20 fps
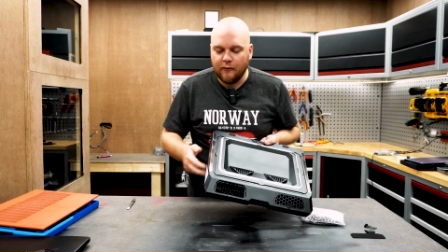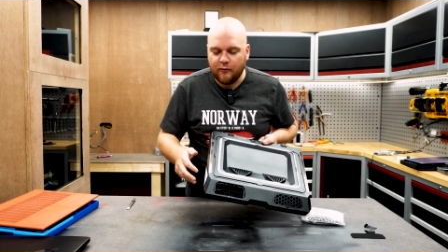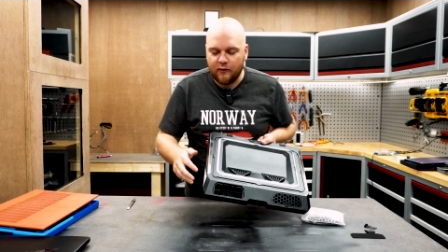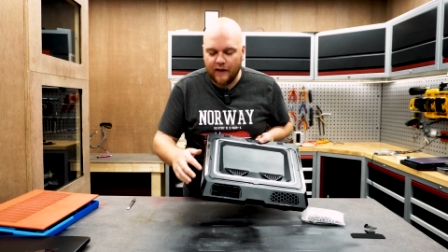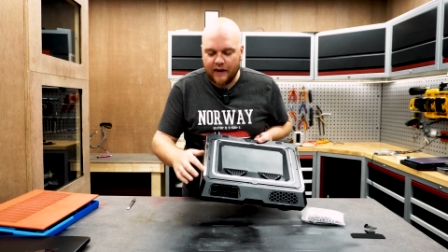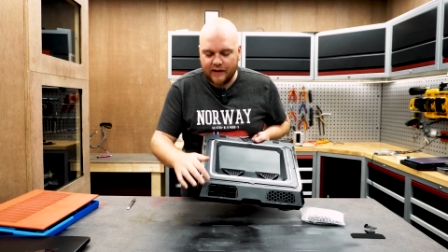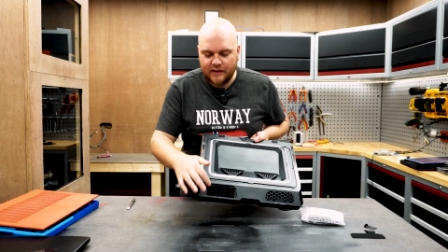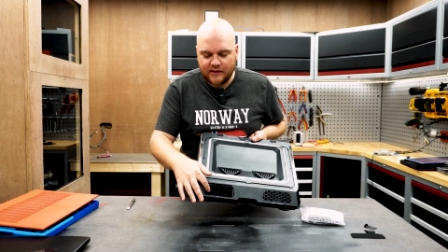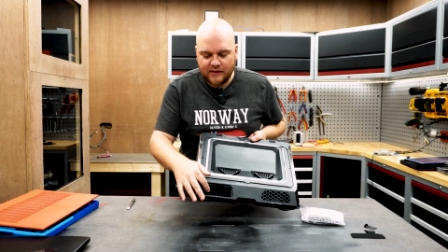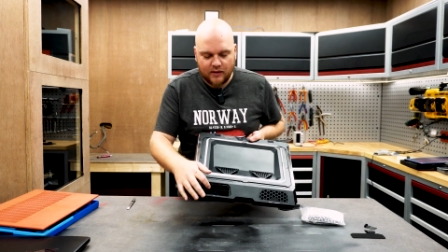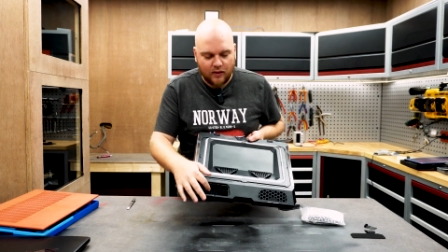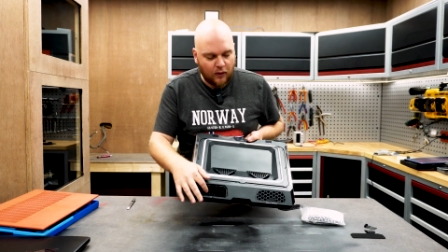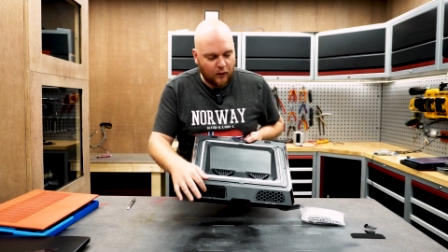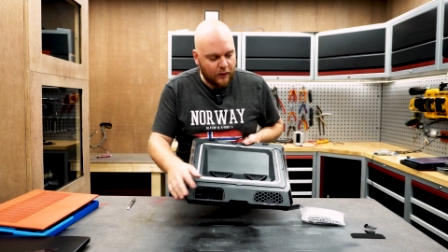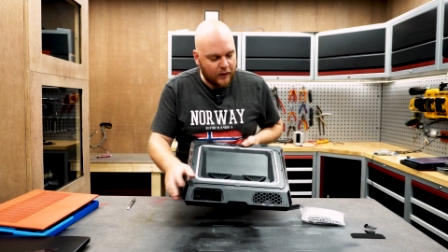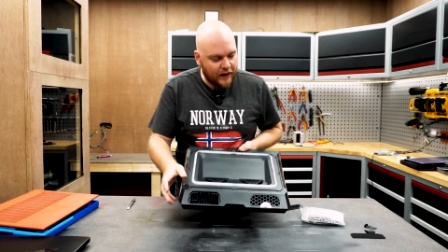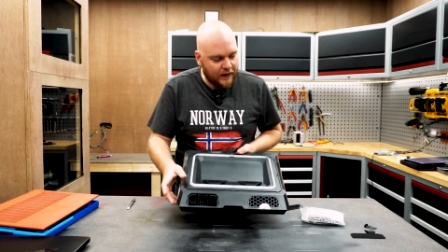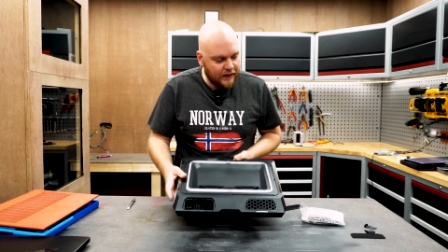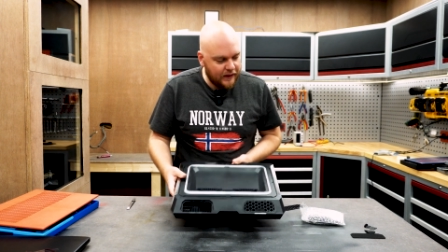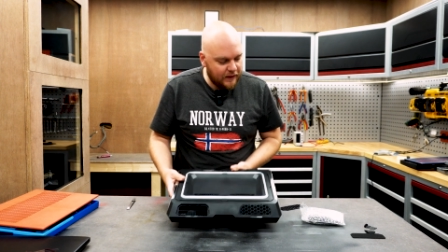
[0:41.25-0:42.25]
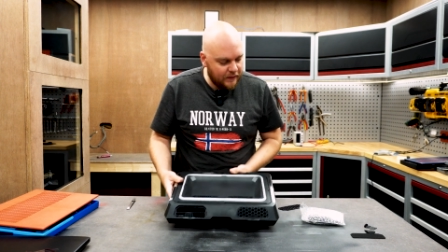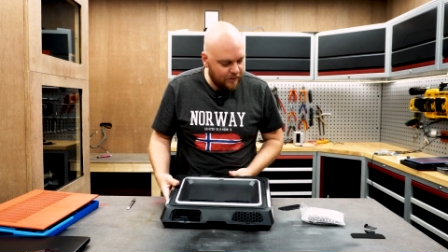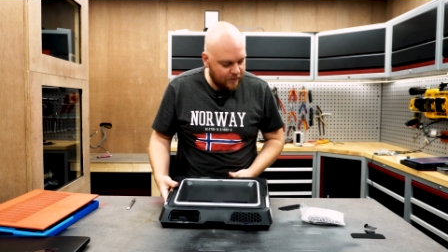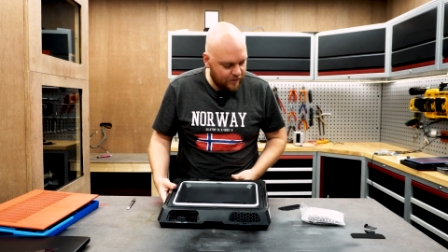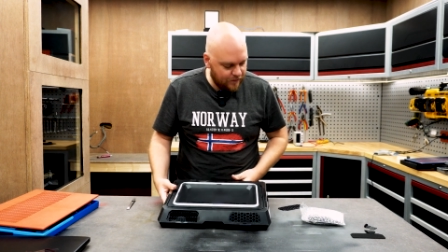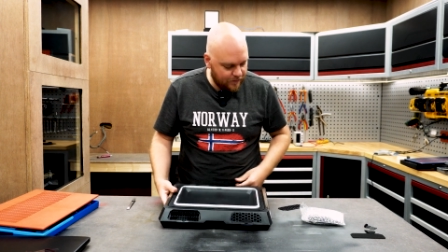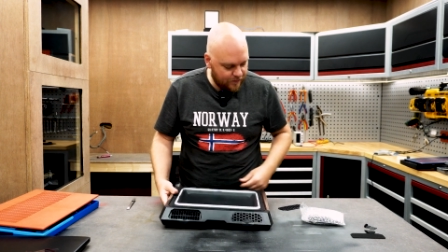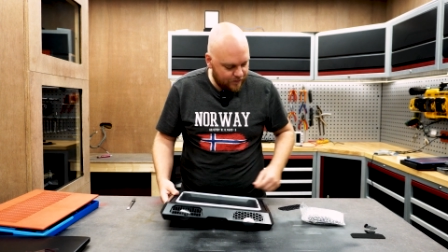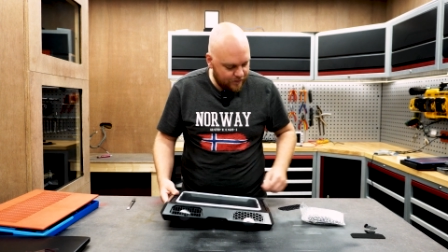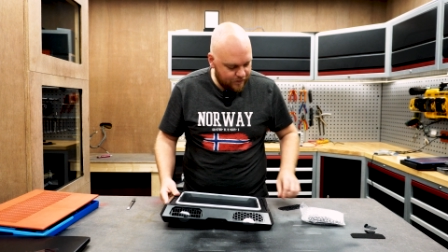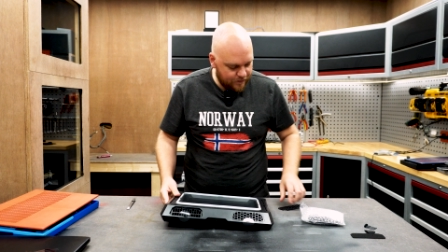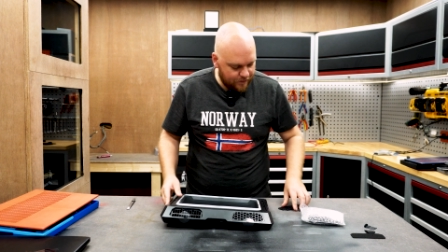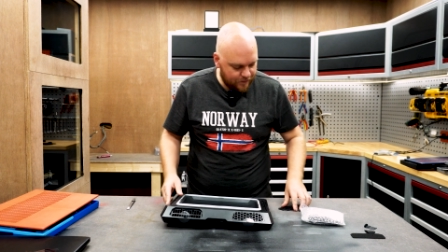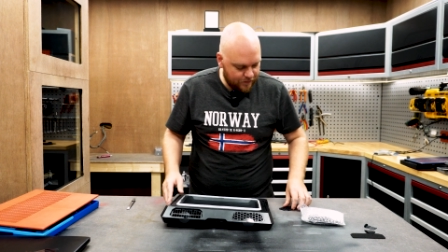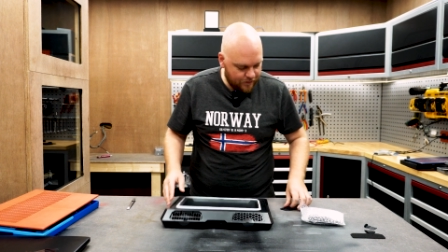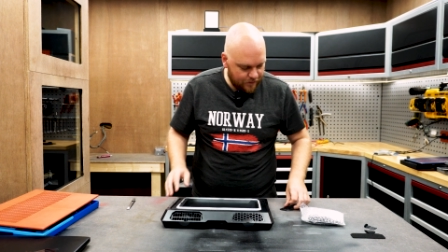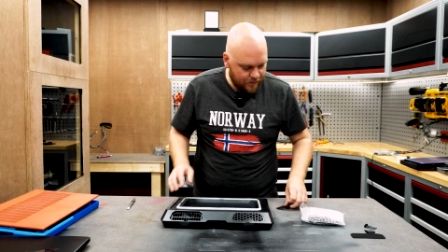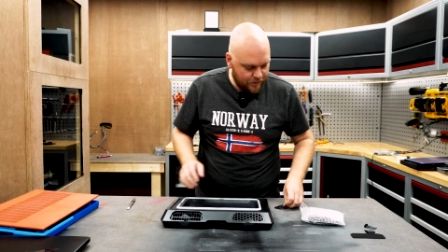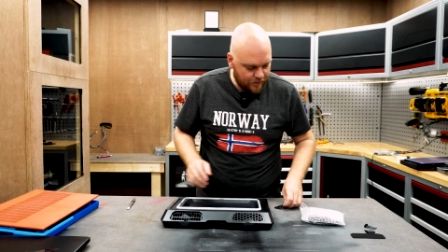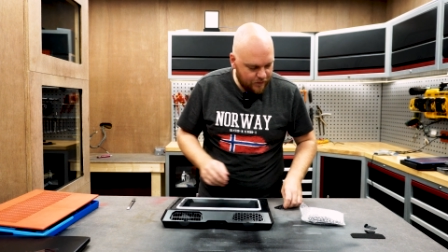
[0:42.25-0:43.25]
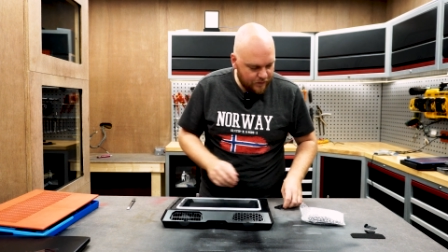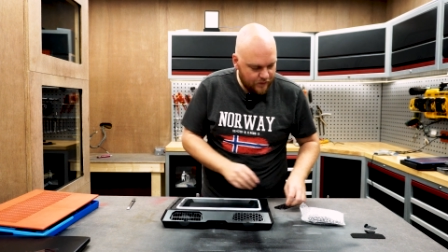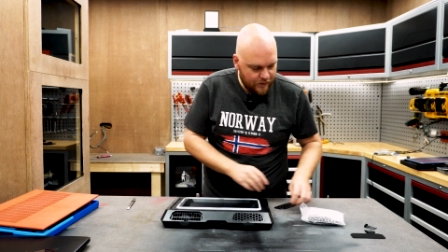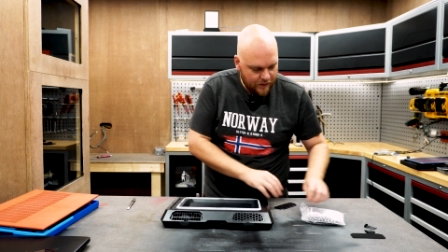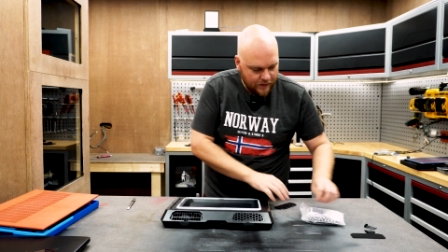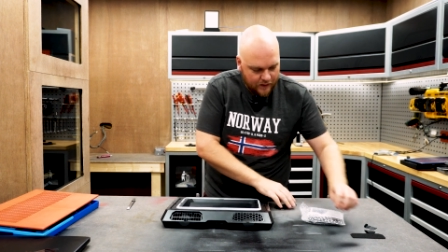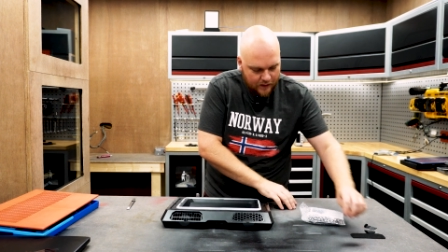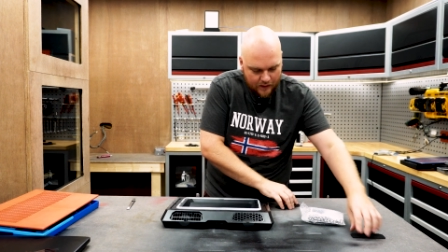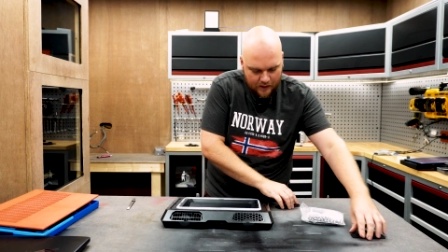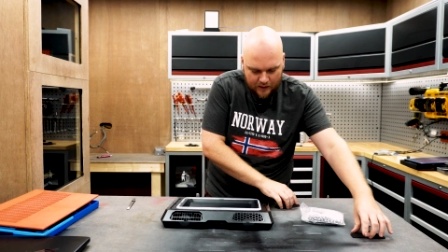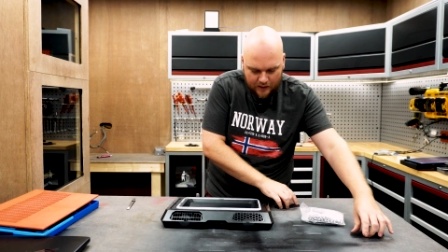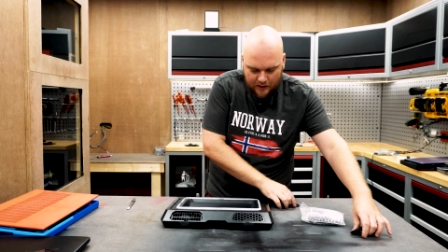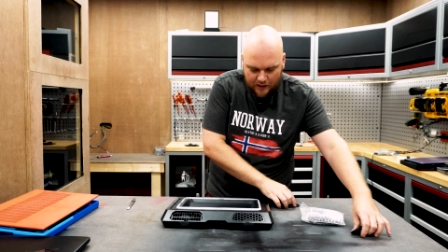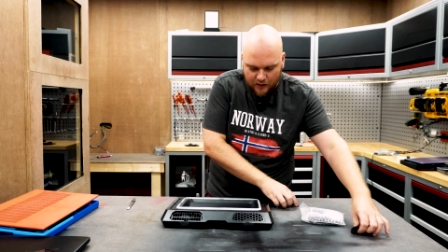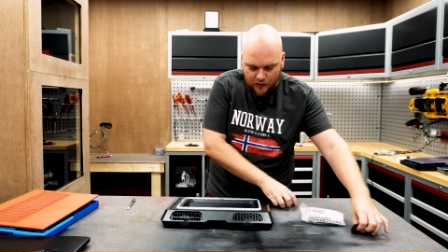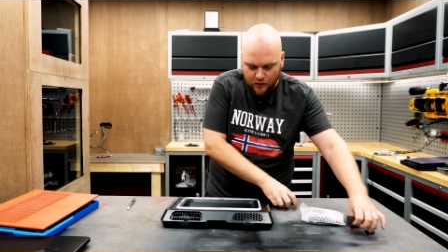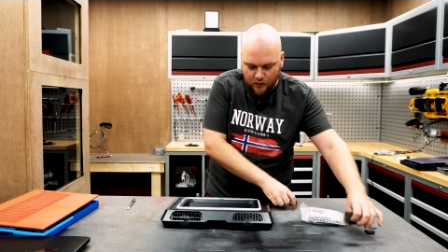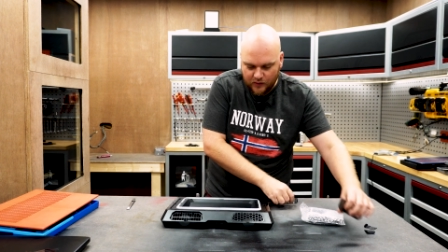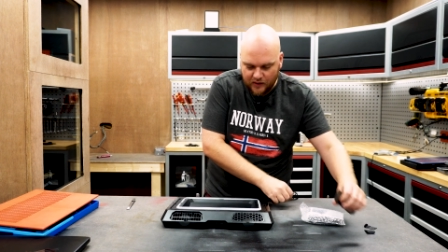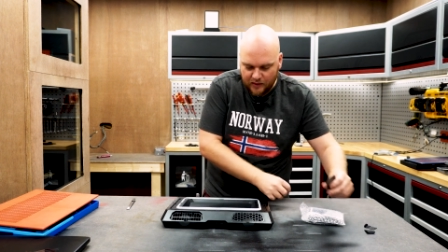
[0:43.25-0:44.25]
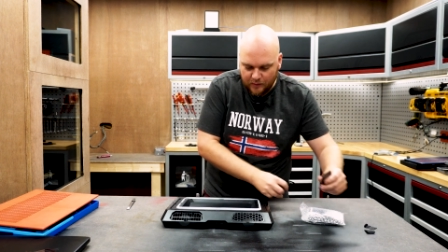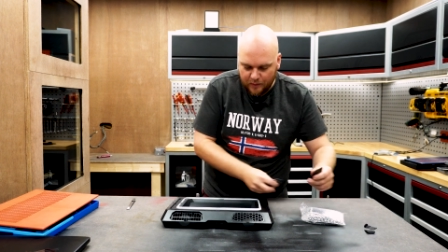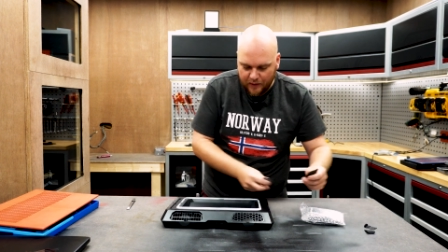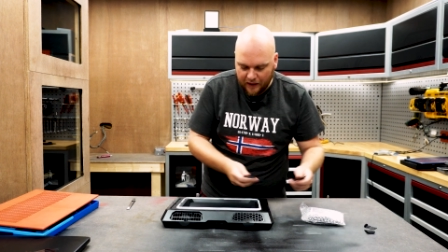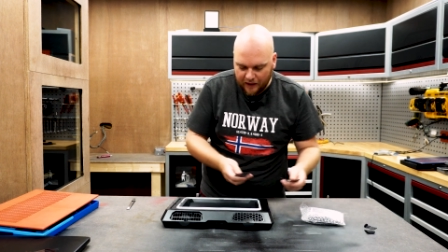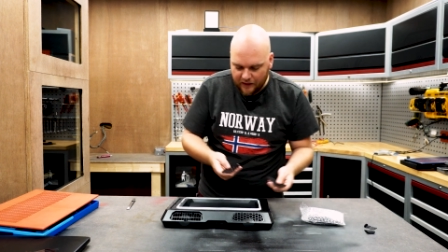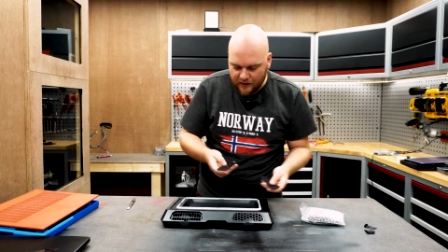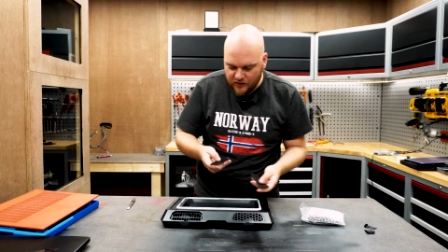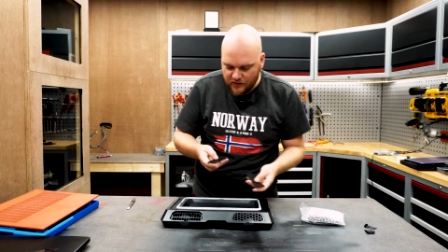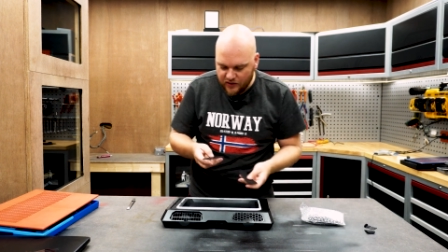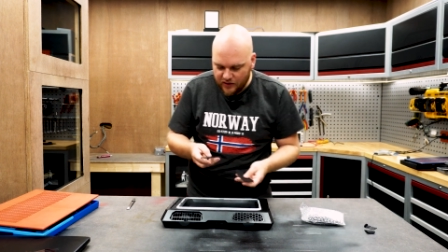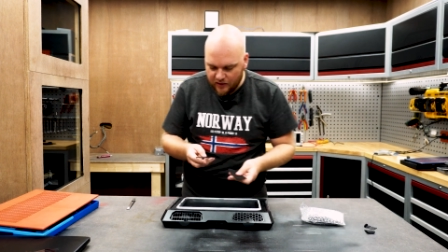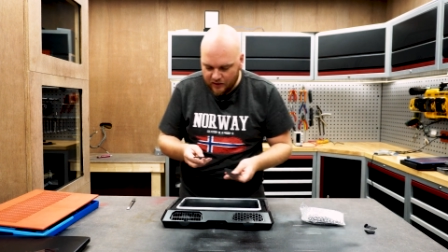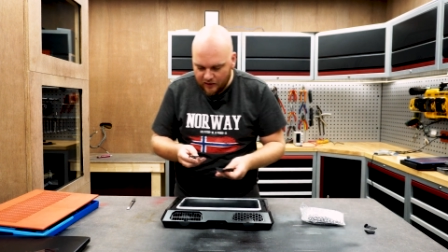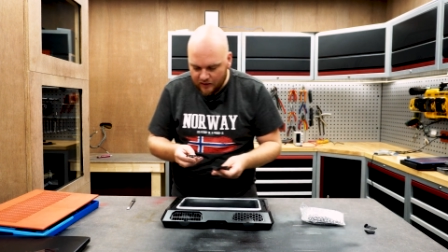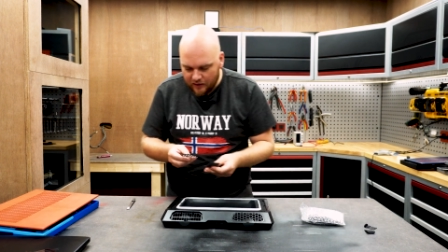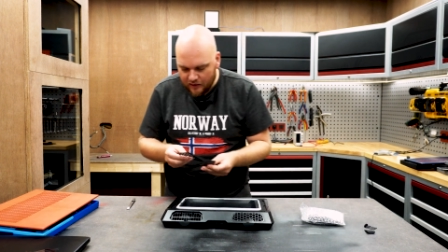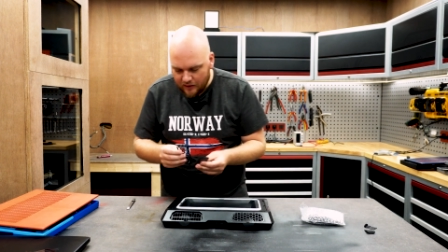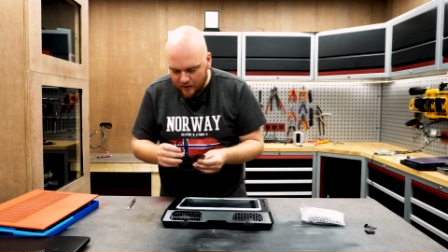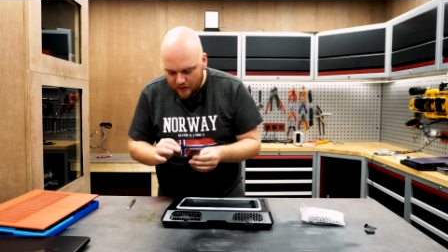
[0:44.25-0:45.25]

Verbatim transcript: vents already into the packaging.